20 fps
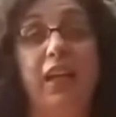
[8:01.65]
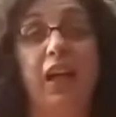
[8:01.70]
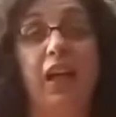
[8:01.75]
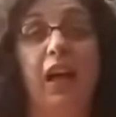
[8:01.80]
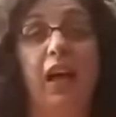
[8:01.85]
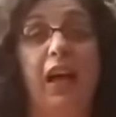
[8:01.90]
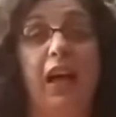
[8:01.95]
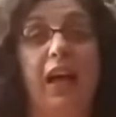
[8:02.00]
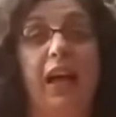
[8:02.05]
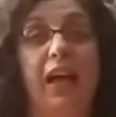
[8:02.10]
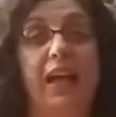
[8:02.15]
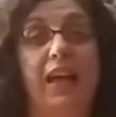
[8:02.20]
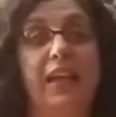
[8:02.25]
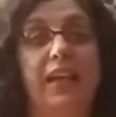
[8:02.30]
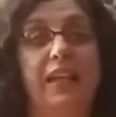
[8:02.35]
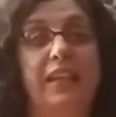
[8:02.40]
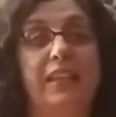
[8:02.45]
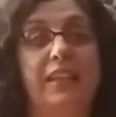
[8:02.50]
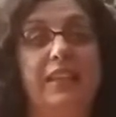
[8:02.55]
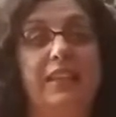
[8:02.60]

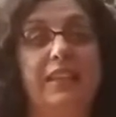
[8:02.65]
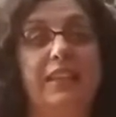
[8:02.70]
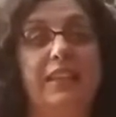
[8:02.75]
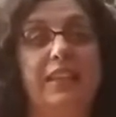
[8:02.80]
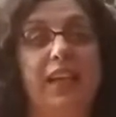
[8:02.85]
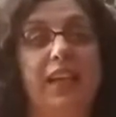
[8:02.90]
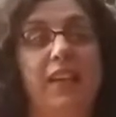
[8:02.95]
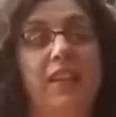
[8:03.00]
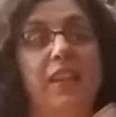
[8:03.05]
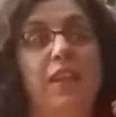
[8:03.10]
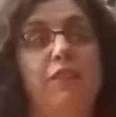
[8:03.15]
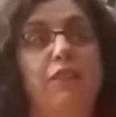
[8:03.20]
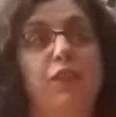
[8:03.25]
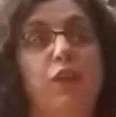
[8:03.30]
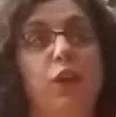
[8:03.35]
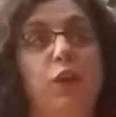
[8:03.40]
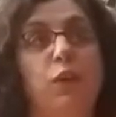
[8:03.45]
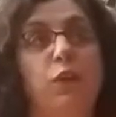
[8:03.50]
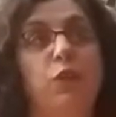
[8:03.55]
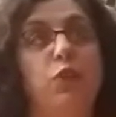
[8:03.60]
as a love
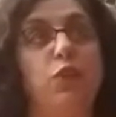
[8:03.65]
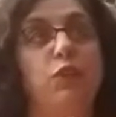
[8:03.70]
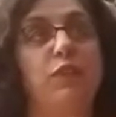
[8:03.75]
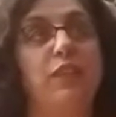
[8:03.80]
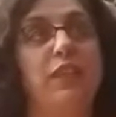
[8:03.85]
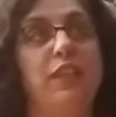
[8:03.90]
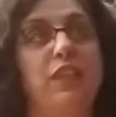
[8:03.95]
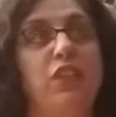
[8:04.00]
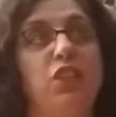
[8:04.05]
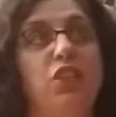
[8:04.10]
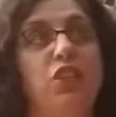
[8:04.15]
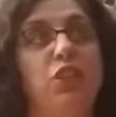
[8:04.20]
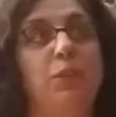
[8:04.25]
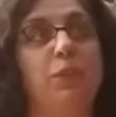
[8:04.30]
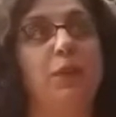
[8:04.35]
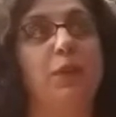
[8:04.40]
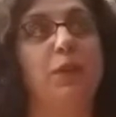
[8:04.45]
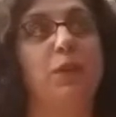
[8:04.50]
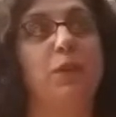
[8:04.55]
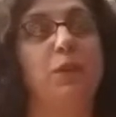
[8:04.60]
coach, a relationship
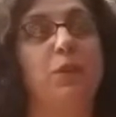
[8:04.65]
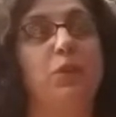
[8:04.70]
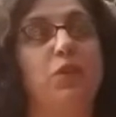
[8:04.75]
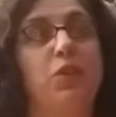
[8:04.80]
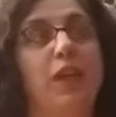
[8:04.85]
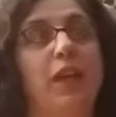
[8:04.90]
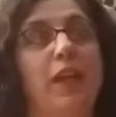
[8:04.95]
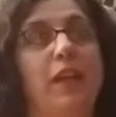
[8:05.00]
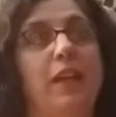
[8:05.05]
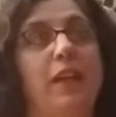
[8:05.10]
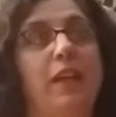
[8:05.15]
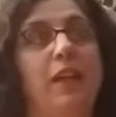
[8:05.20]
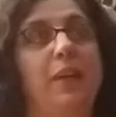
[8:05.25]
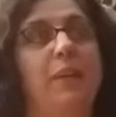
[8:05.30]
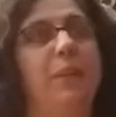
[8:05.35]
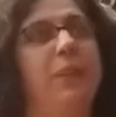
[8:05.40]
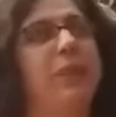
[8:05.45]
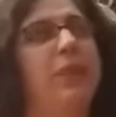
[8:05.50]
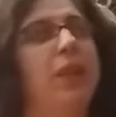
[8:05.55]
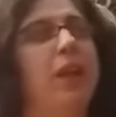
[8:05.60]
coach, and I
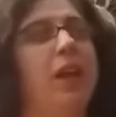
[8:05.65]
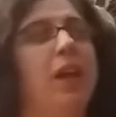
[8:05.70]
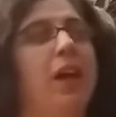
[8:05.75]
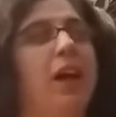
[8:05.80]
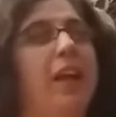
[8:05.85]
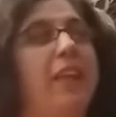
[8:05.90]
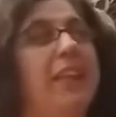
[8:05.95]
think